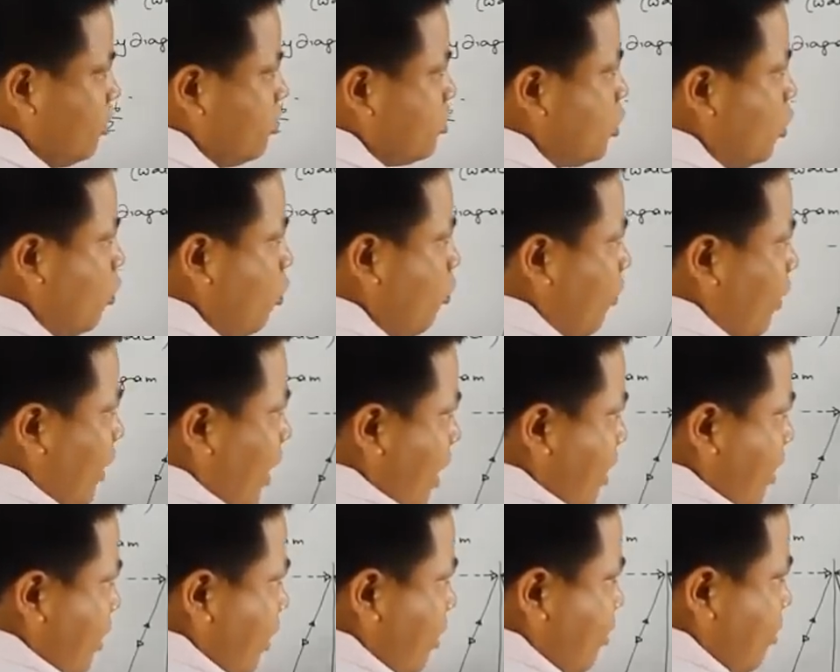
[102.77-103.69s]
So, when
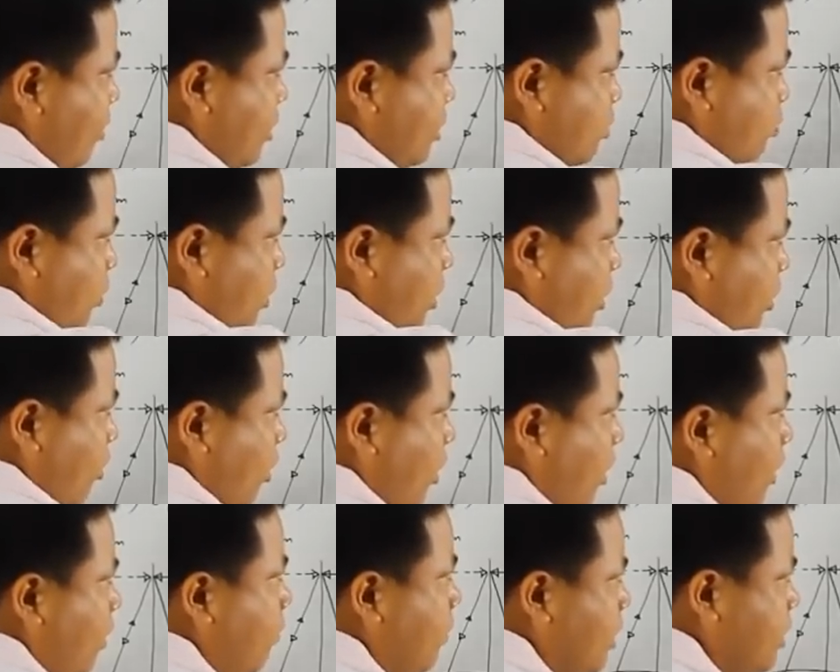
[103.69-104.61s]
I get this
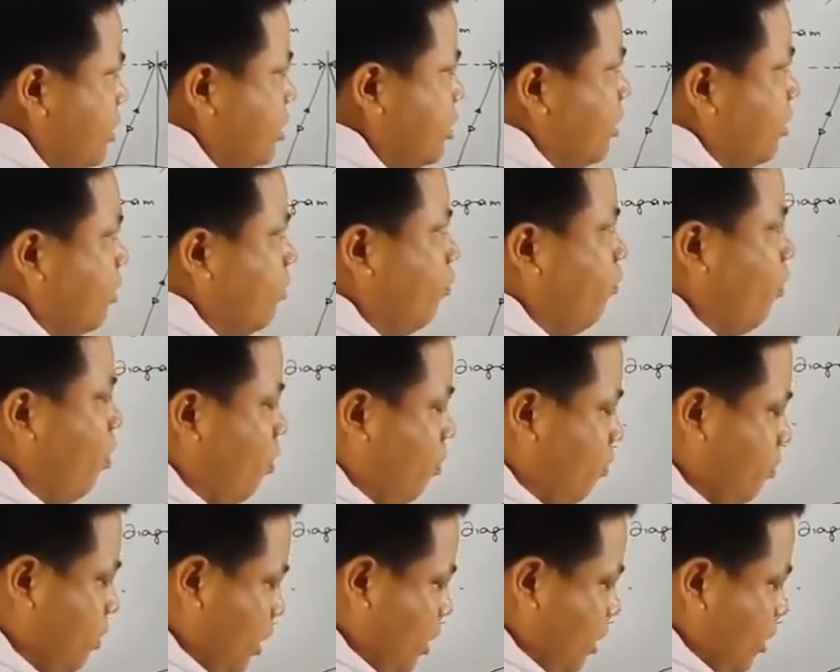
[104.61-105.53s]
particular image
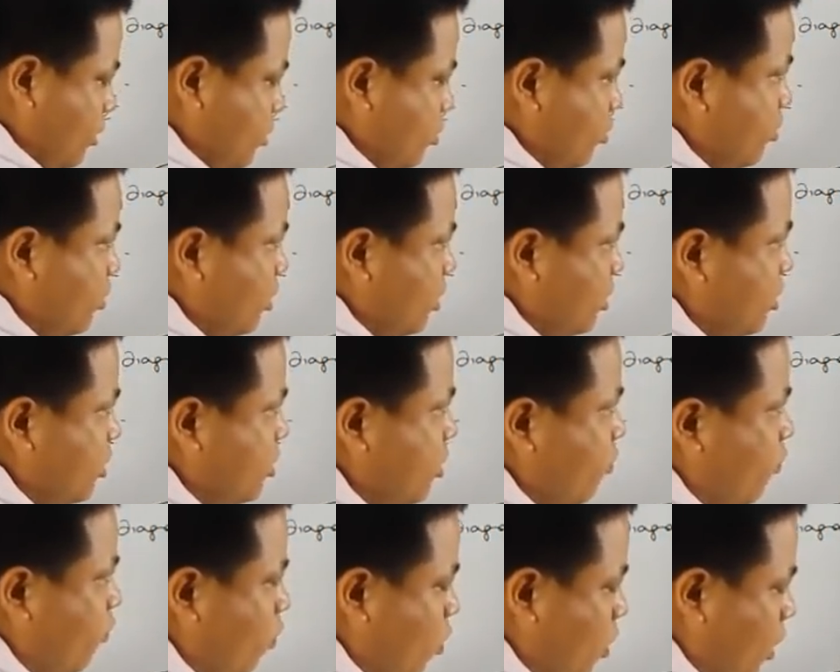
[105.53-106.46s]
formed, so this is
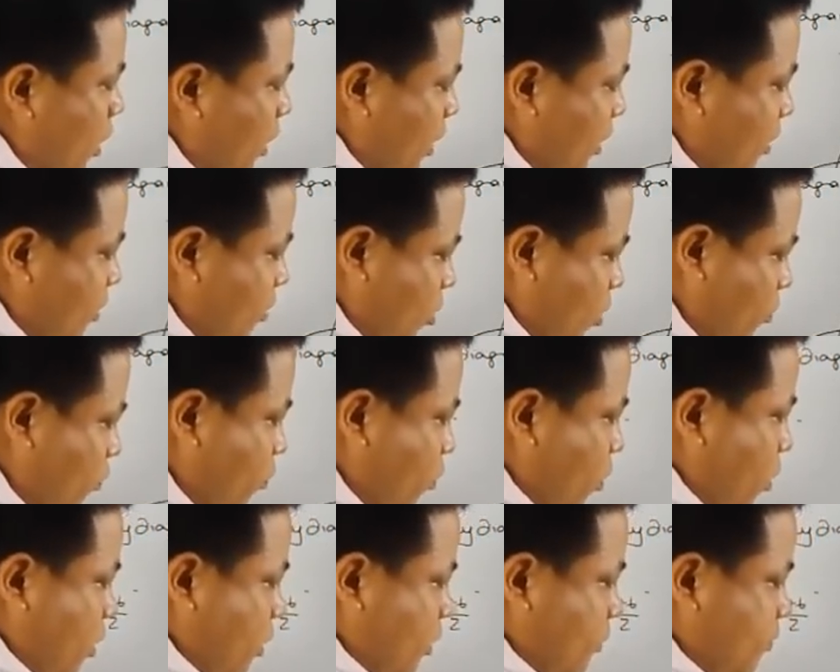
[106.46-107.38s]
the focal length of
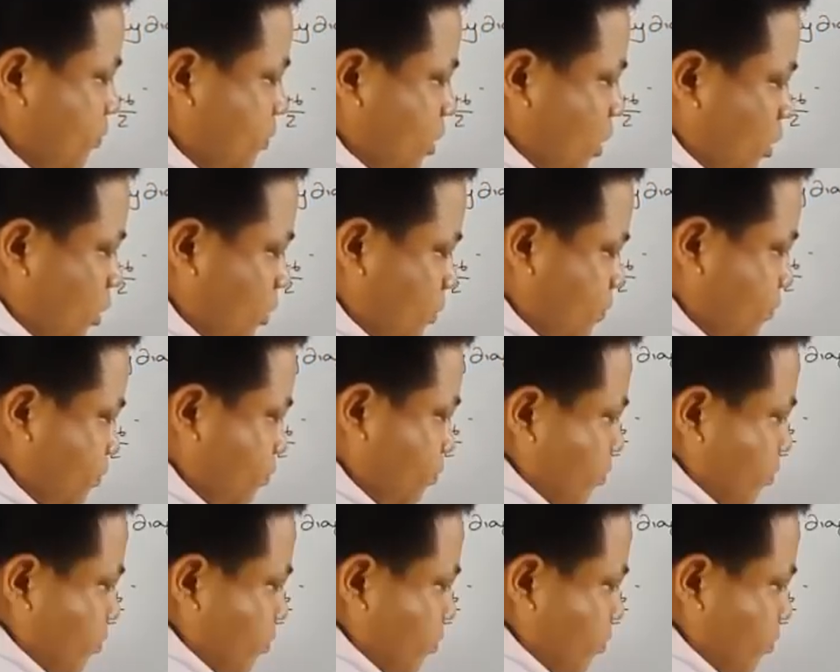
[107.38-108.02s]
what? The